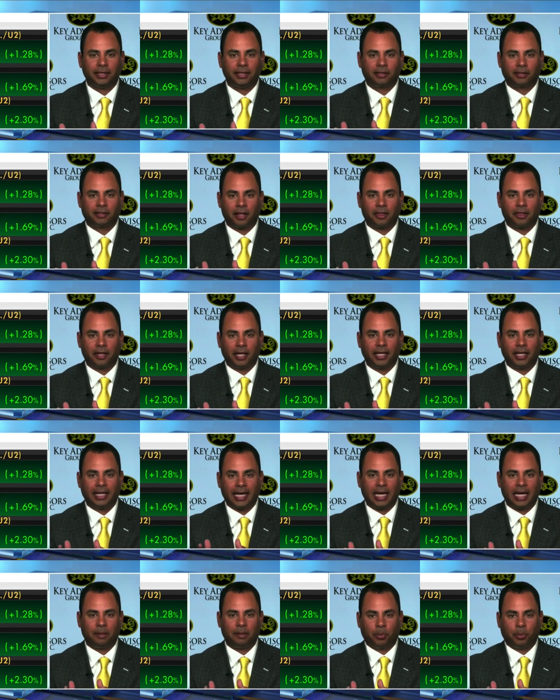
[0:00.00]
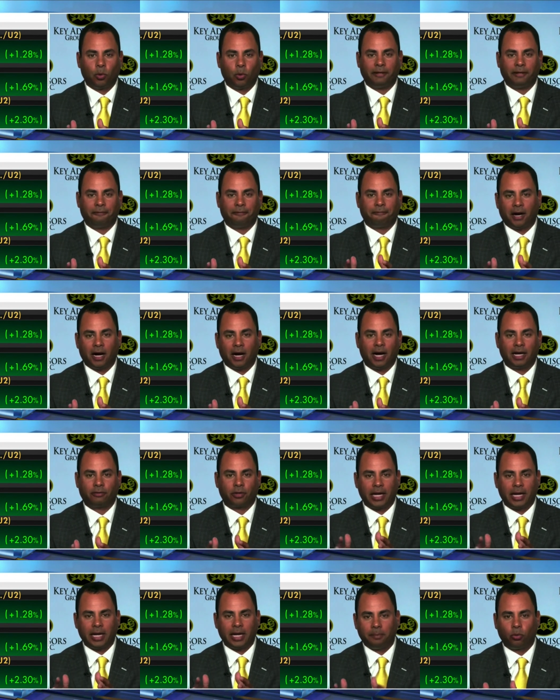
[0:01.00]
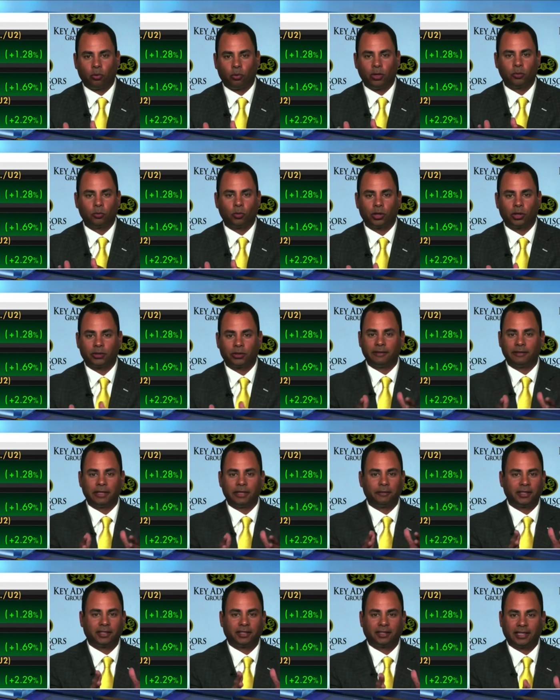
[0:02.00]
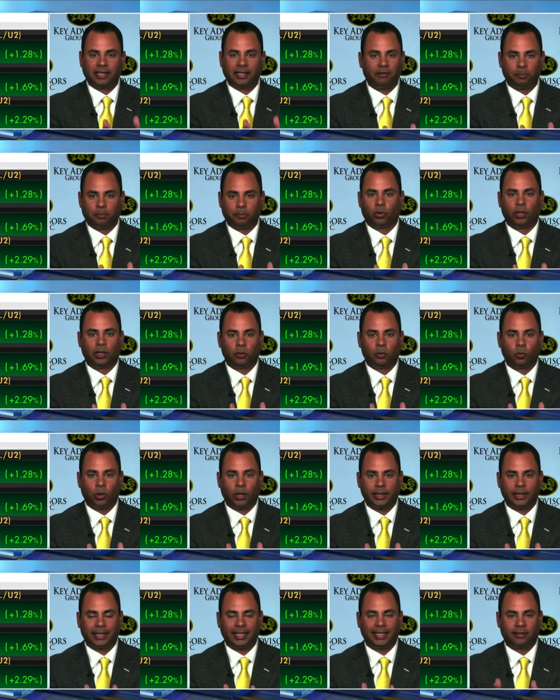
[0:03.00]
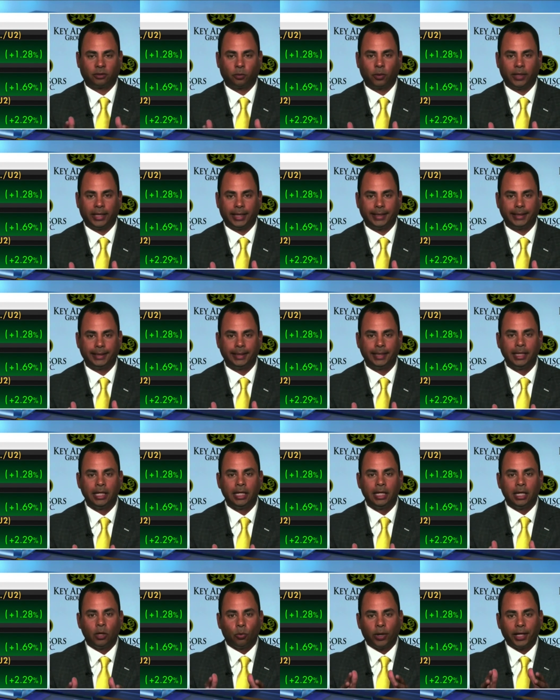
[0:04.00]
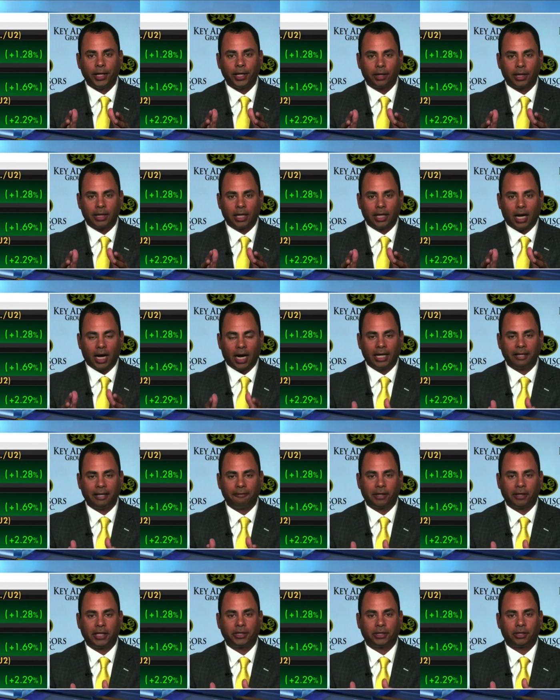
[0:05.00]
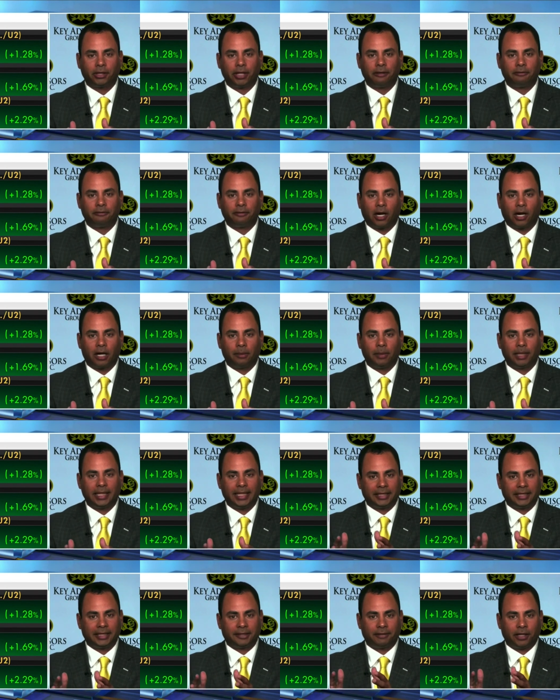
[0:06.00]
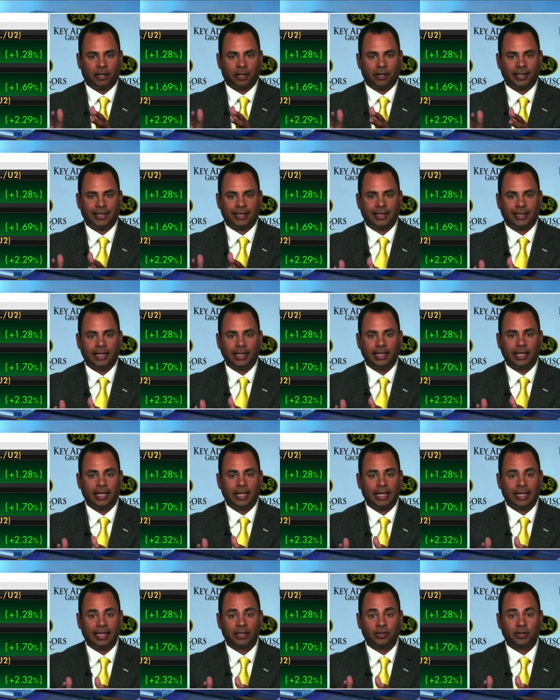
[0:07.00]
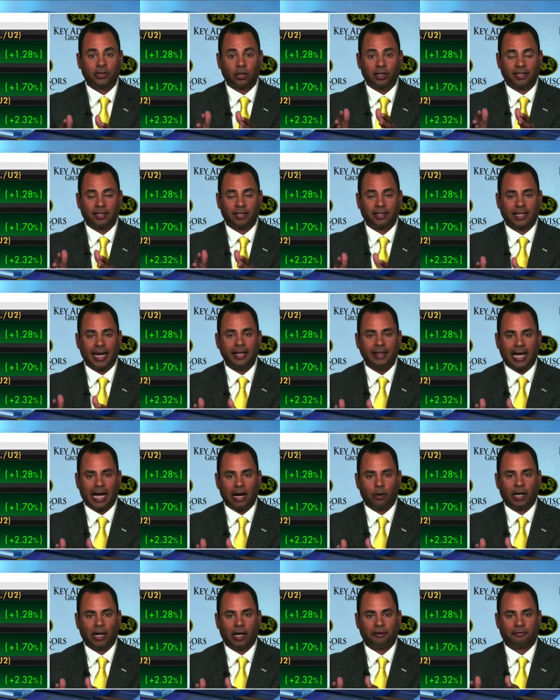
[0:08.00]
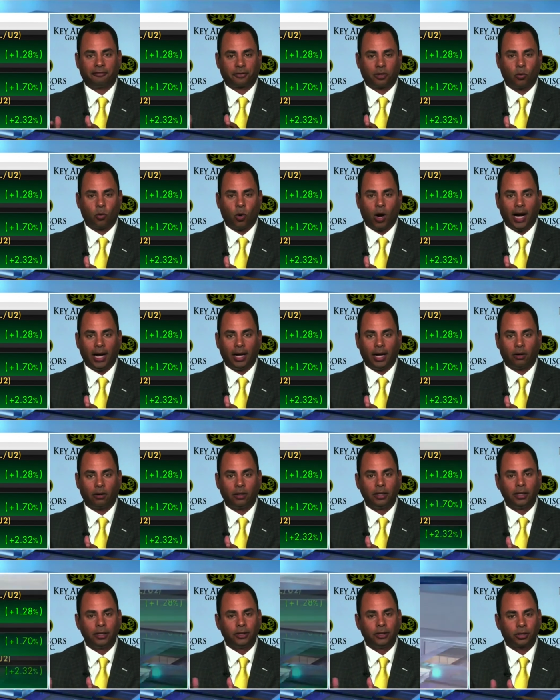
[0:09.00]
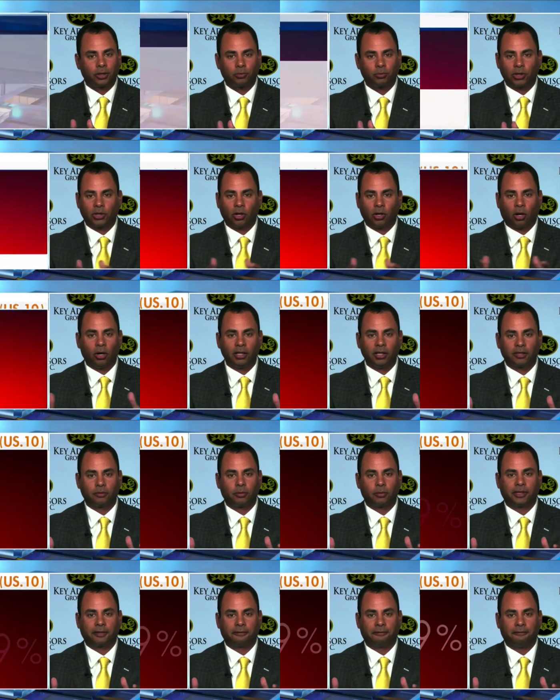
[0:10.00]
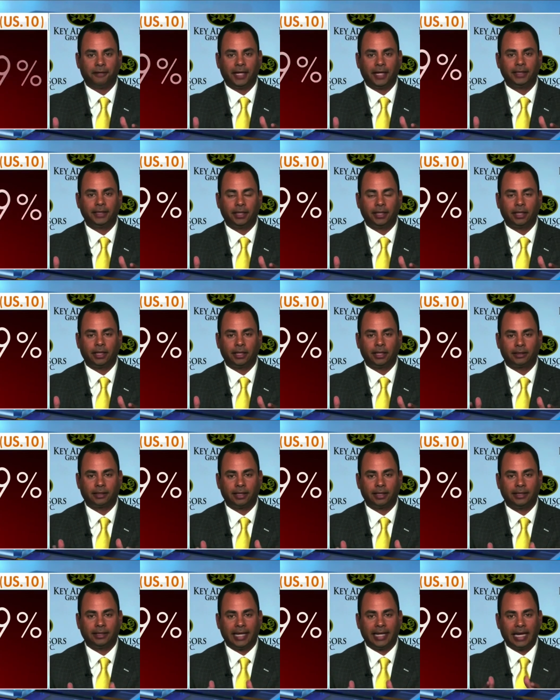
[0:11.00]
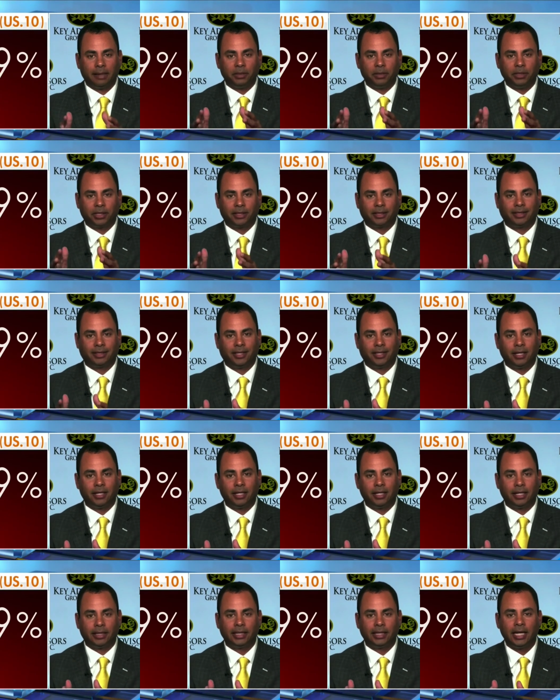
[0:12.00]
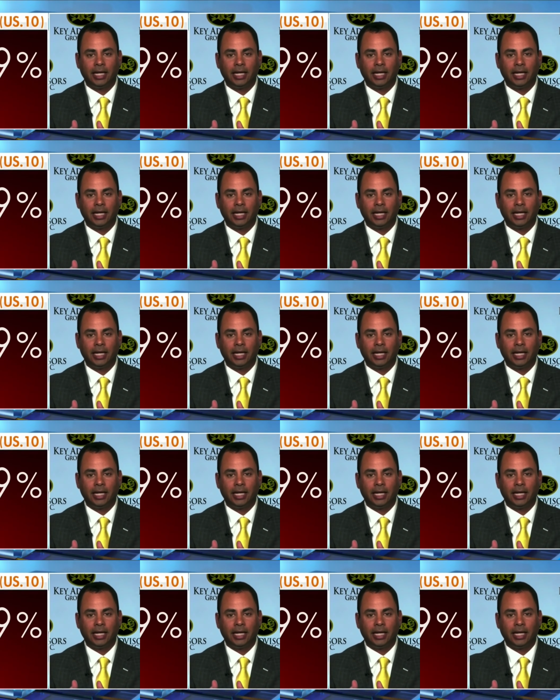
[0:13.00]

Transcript: doesn't think 8.5 or 8.1 or even if it's 7.1 is a win. We are in a high inflationary environment. It's very sticky and it's going to stay that way for a while. So, regardless of what the Fed does, the damage is done